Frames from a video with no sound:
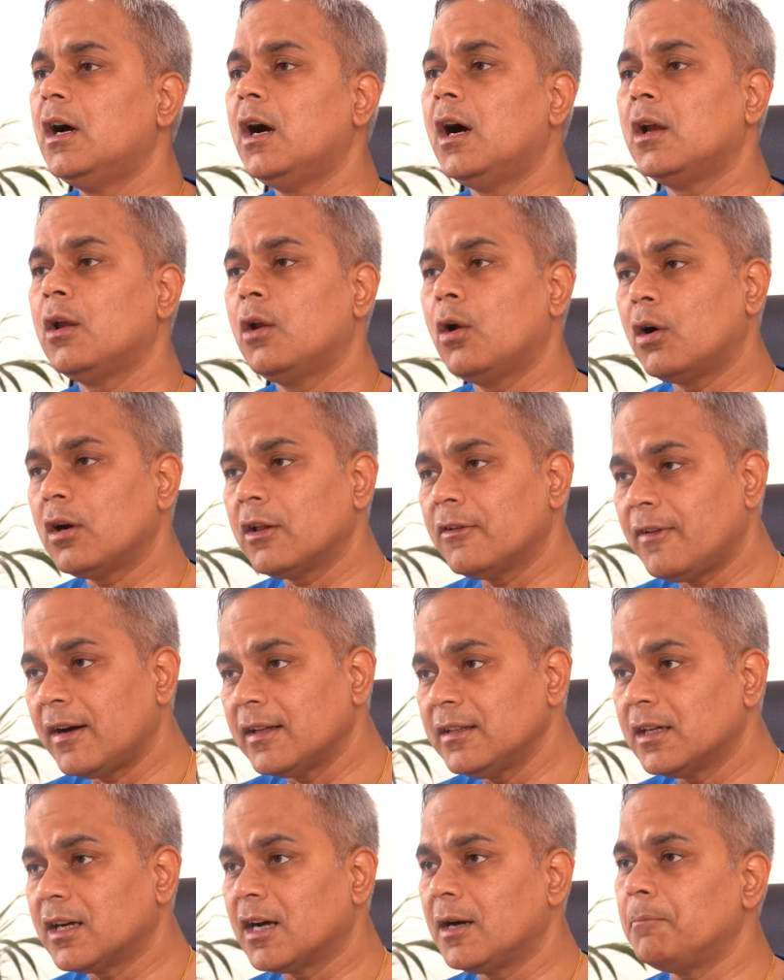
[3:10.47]
a lot of
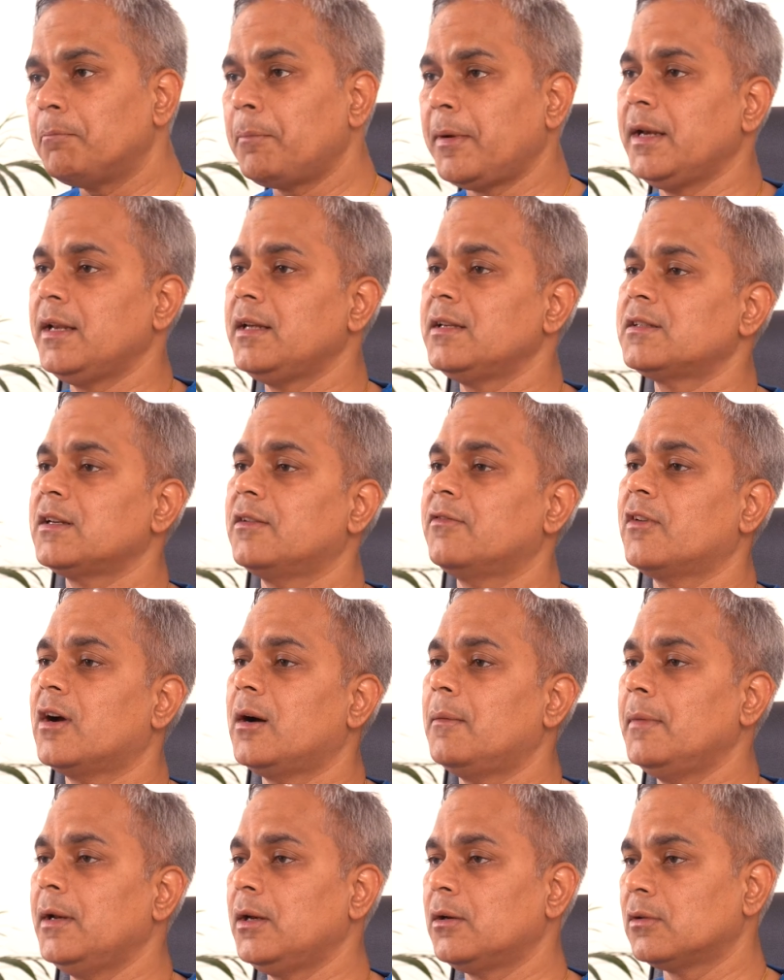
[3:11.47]
other companies have
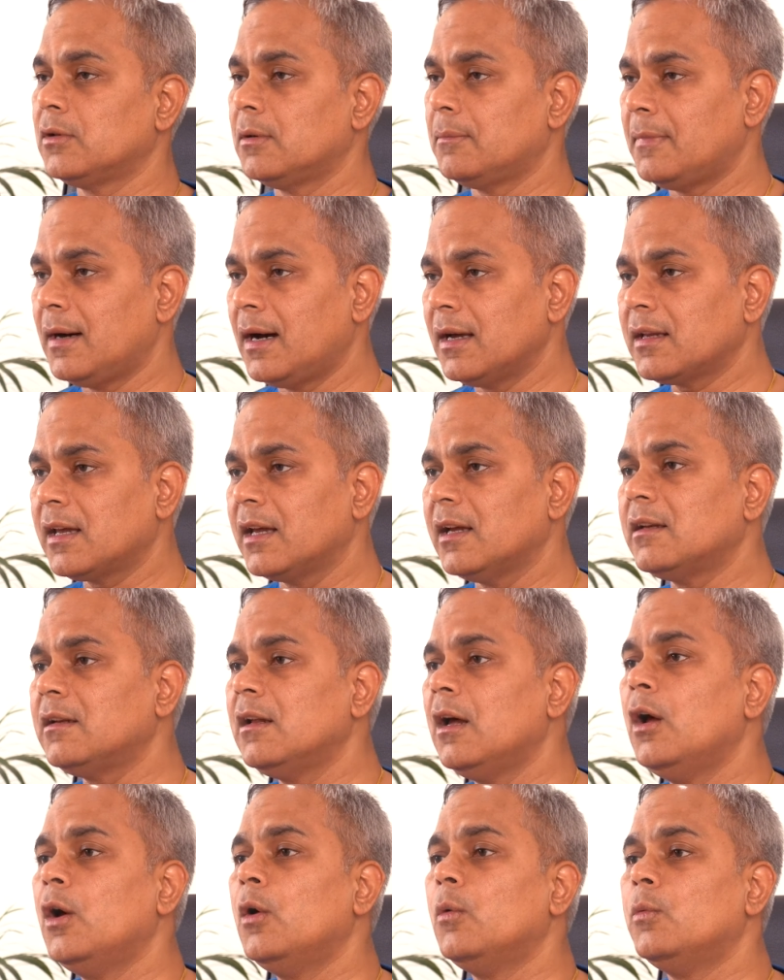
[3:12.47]
come into the
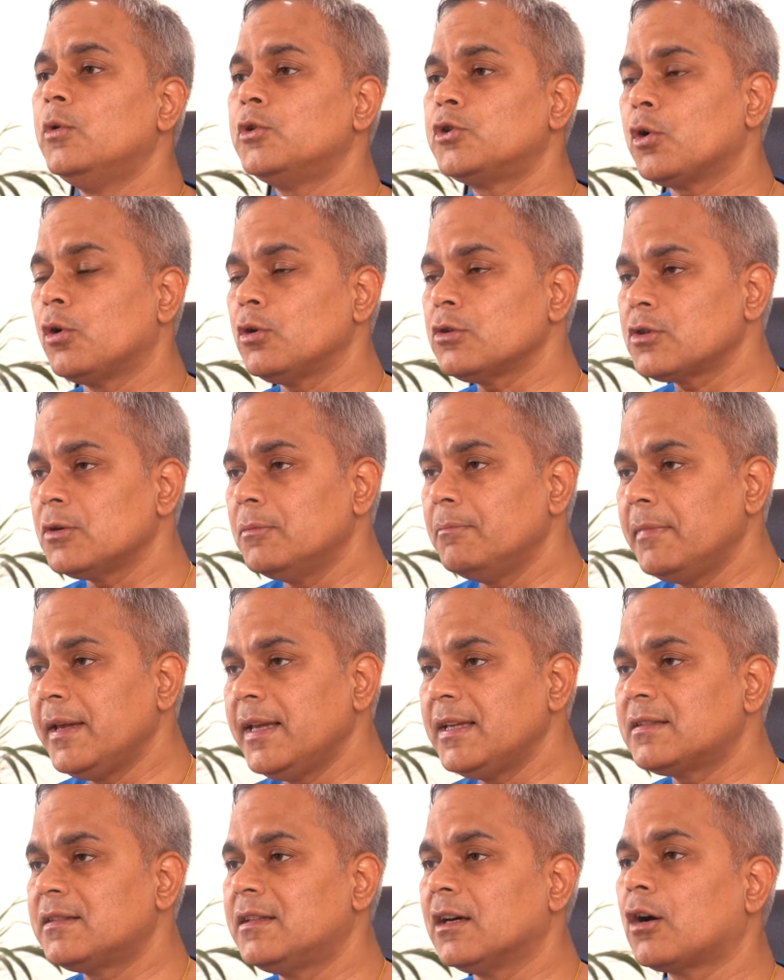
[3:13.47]
market, which also
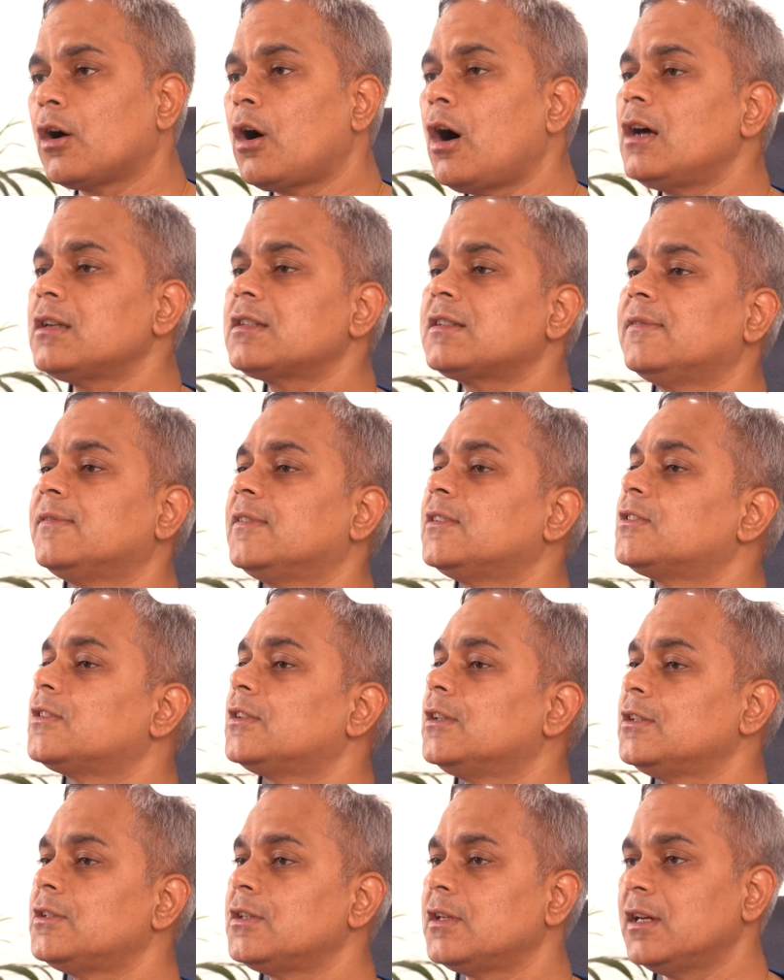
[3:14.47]
means the cost of the
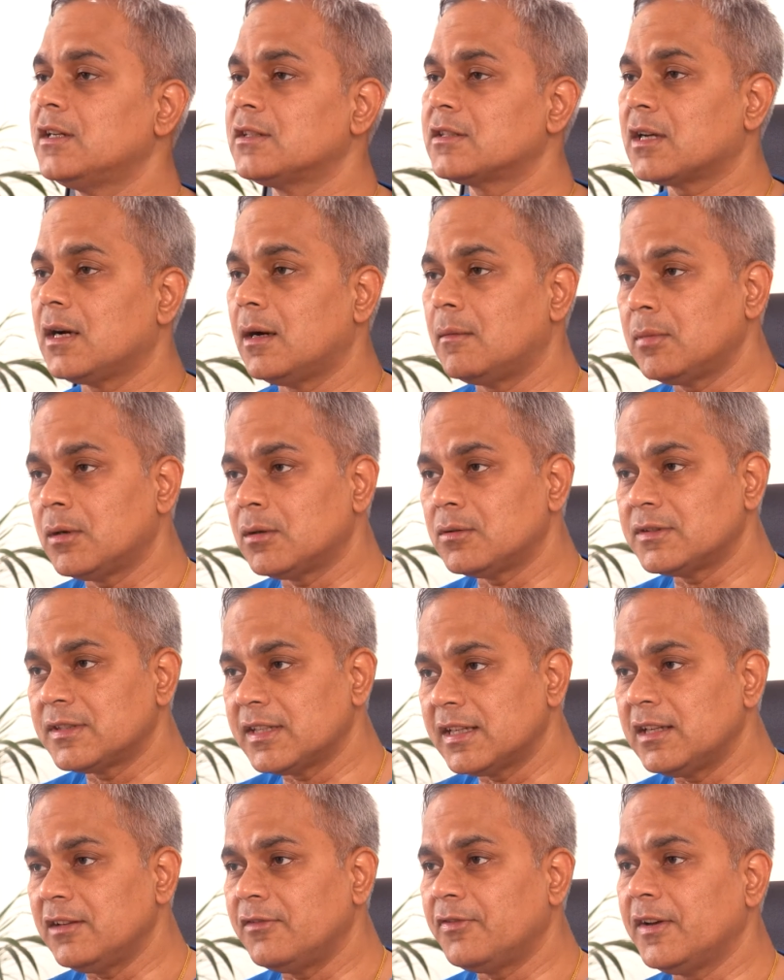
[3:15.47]
surgery has come down
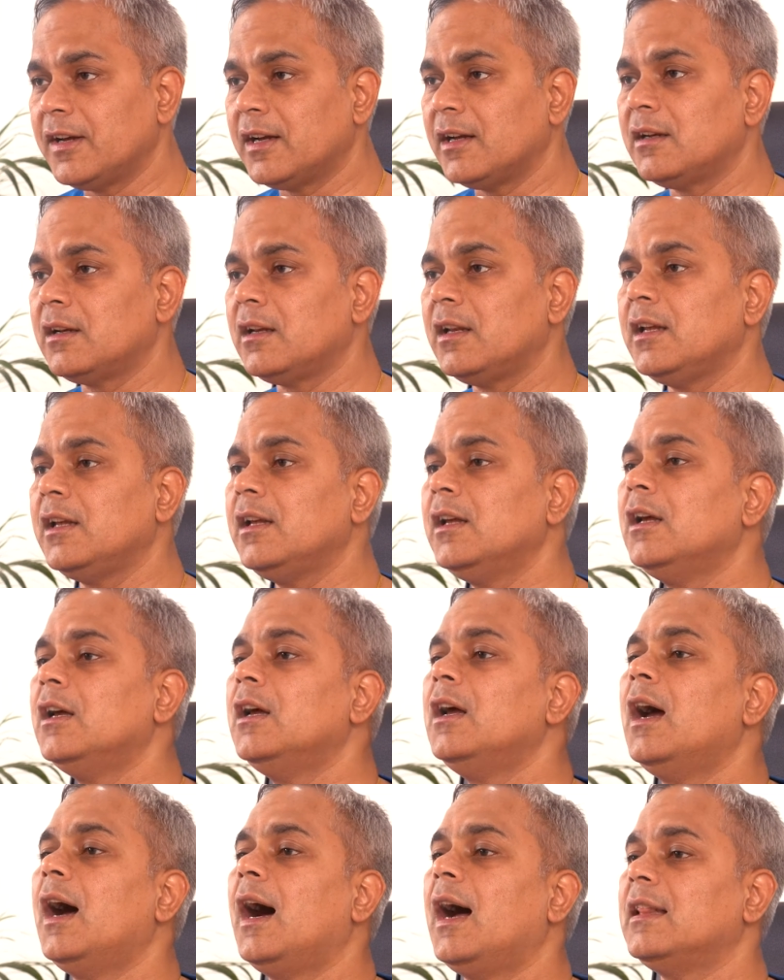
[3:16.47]
significantly,
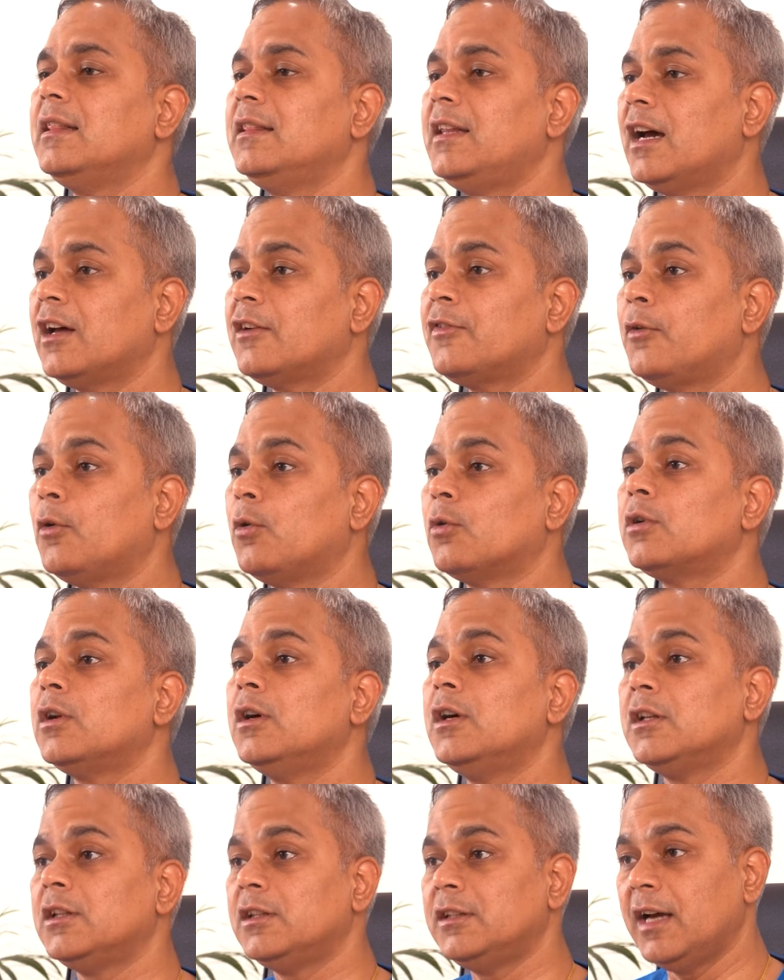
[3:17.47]
and therefore
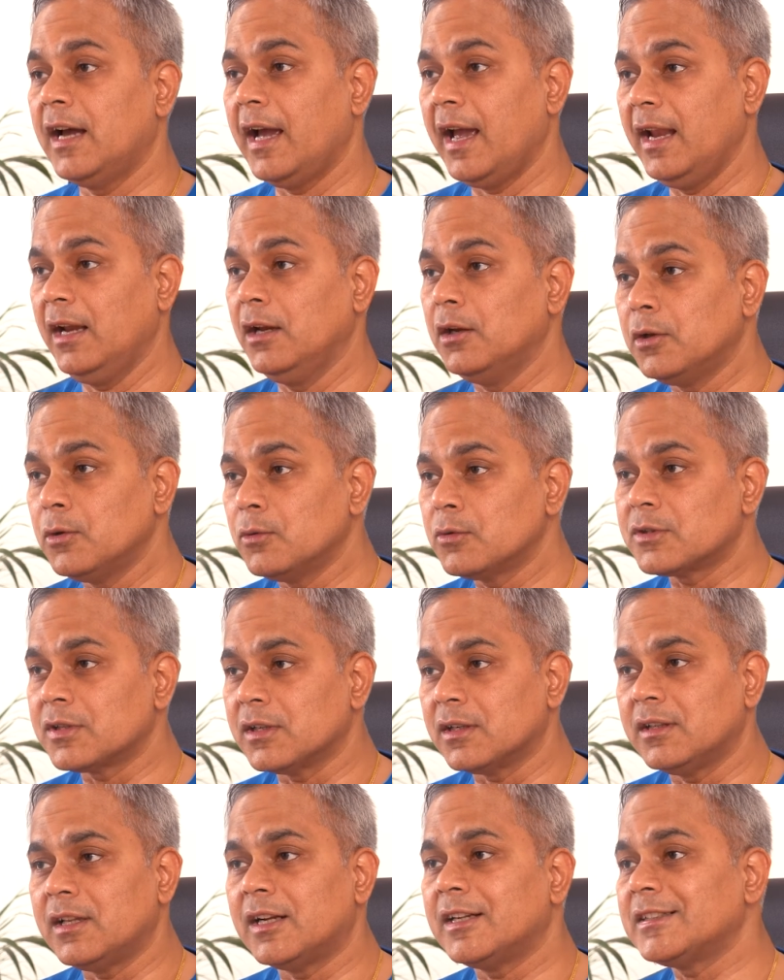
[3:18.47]
the end
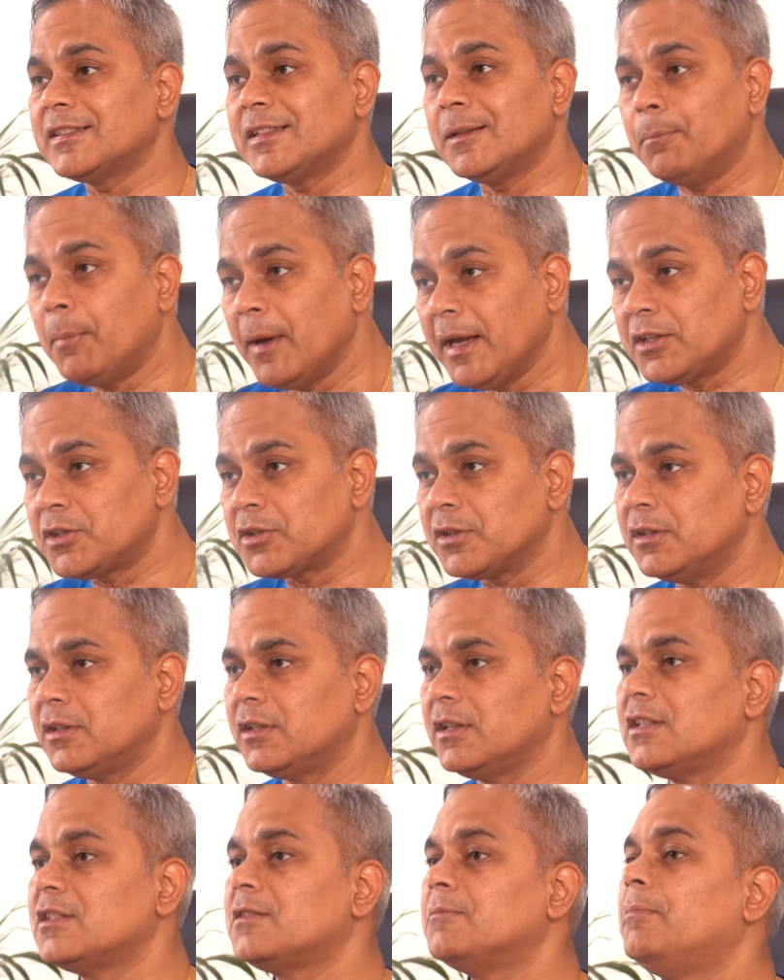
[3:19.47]
user, that is the
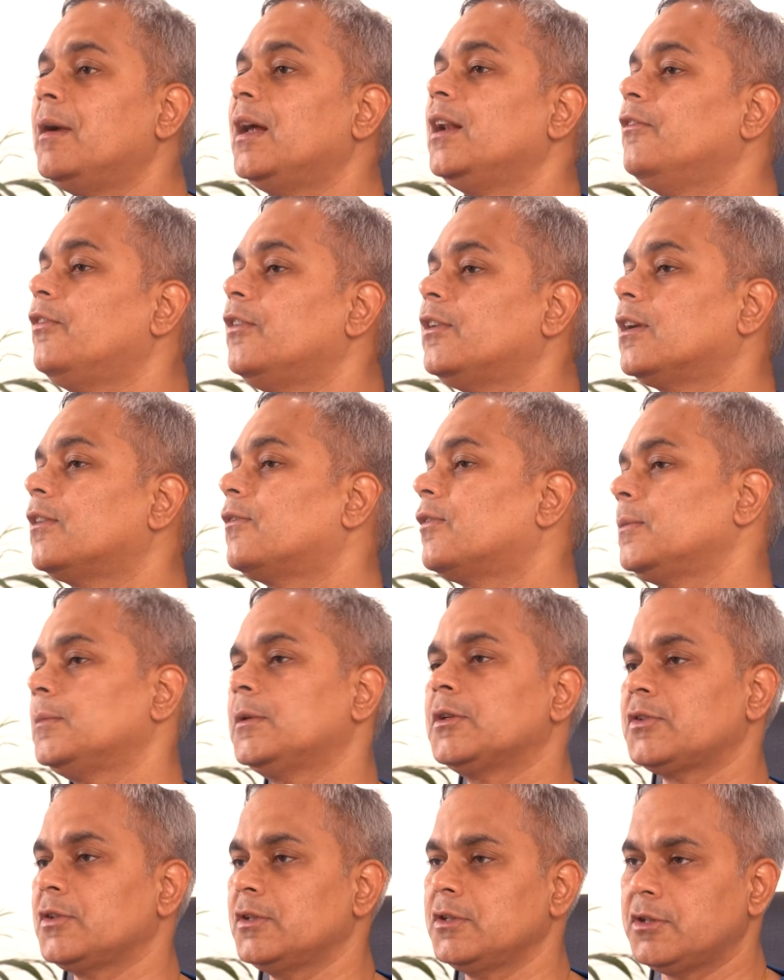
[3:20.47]
patient, is benefited from
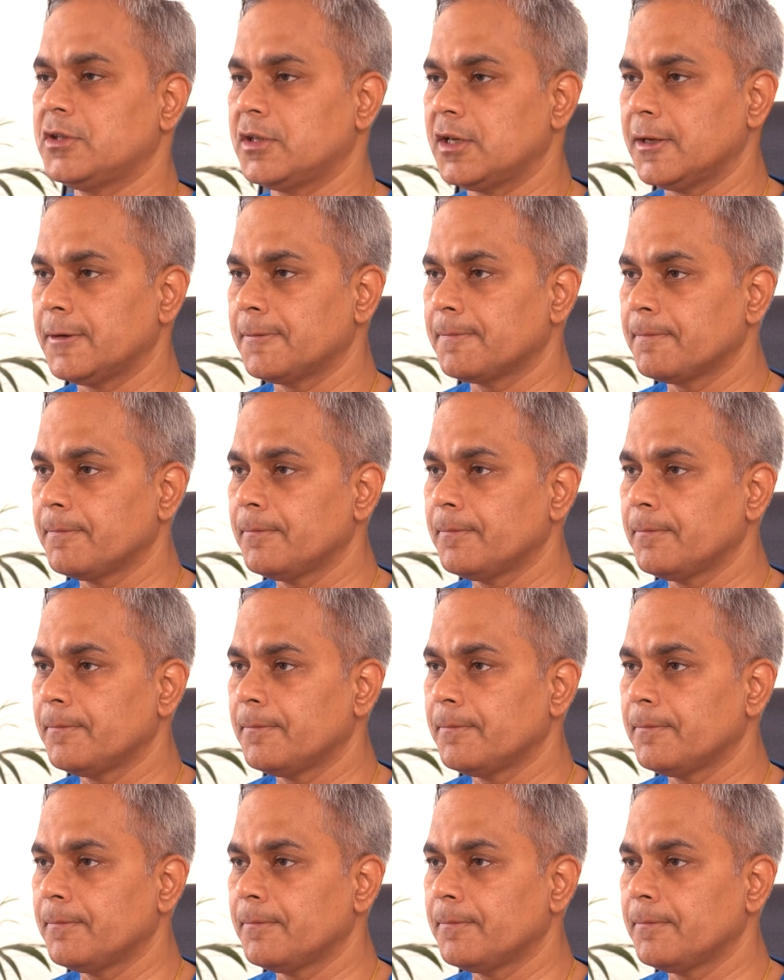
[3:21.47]
the surgery.